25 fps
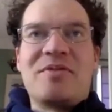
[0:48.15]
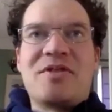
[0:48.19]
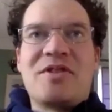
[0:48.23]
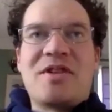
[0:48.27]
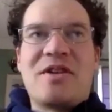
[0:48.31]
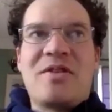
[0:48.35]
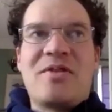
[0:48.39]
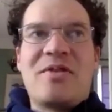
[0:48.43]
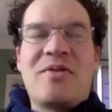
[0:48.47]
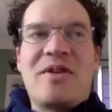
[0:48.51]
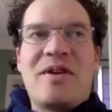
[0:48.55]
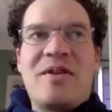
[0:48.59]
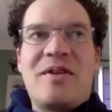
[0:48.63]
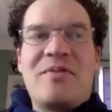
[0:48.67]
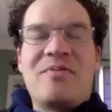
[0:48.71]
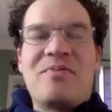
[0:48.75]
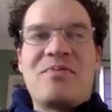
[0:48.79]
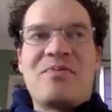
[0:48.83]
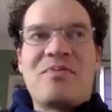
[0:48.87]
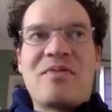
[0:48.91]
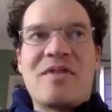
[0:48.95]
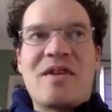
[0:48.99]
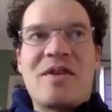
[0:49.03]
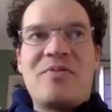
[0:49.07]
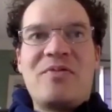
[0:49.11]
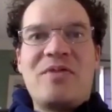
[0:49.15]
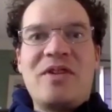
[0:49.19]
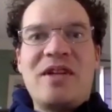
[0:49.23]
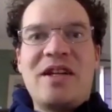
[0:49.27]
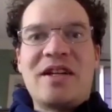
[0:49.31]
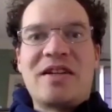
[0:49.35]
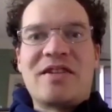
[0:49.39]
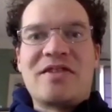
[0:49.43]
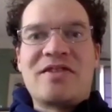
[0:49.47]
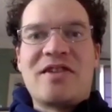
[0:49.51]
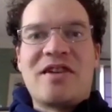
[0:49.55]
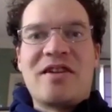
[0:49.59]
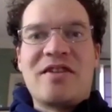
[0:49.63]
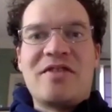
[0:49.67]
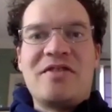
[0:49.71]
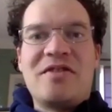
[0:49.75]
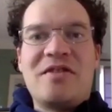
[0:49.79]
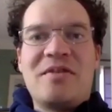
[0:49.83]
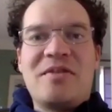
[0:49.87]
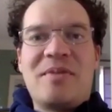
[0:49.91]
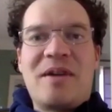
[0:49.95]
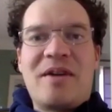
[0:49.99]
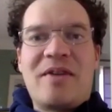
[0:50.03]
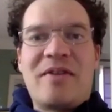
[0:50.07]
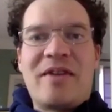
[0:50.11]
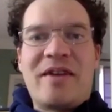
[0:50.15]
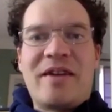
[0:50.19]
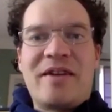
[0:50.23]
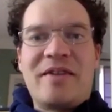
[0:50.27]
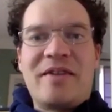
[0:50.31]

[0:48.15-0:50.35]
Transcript: so I'm really excited about.